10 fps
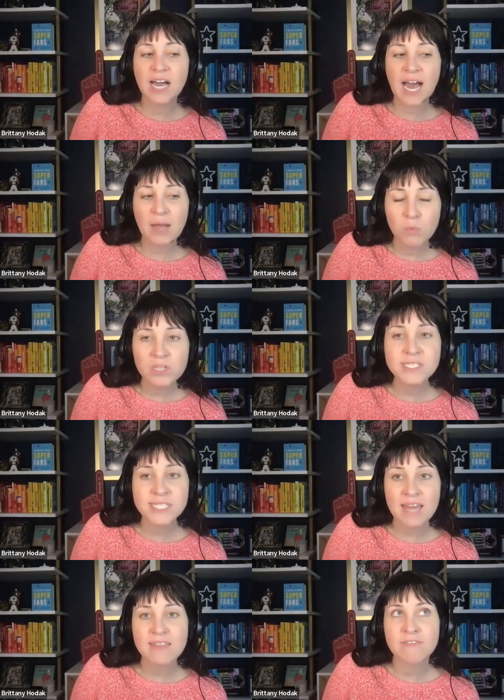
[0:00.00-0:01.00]
I will
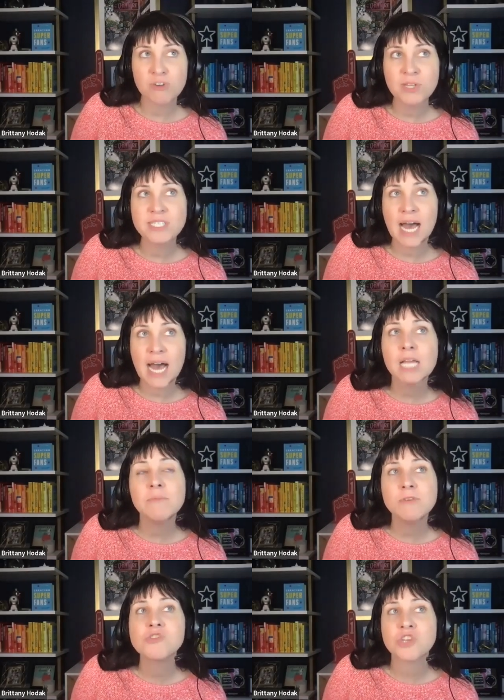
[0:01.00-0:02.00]
say that from the time
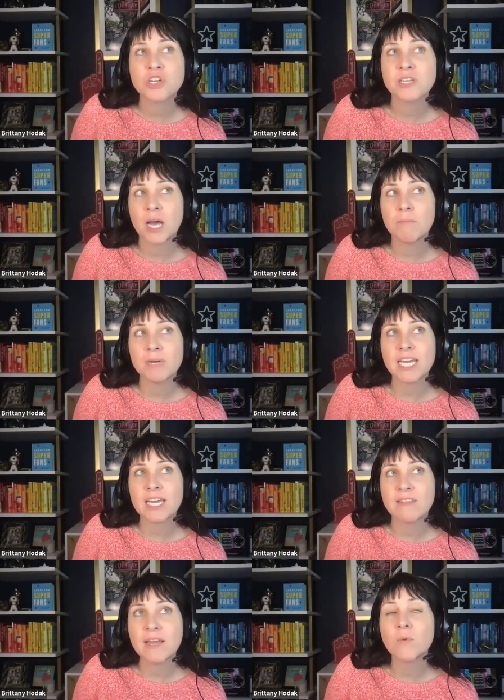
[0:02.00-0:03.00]
you start the
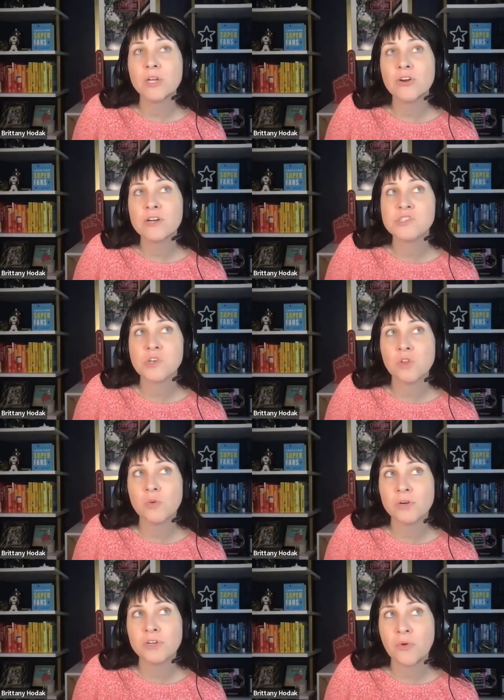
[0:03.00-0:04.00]
company, like when you're a
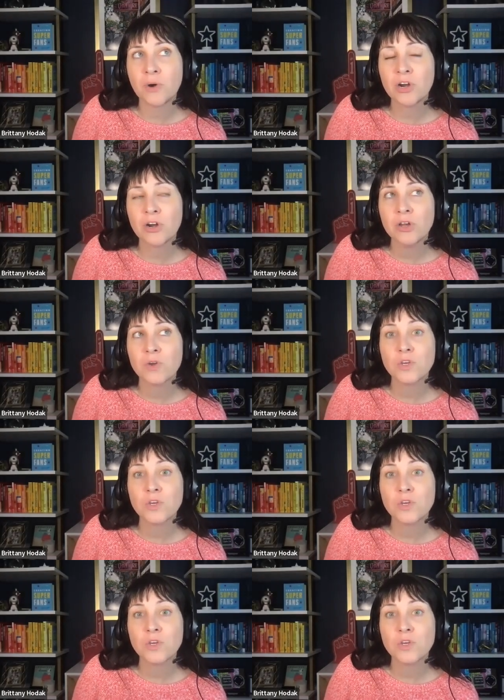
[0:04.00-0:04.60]
solopreneur,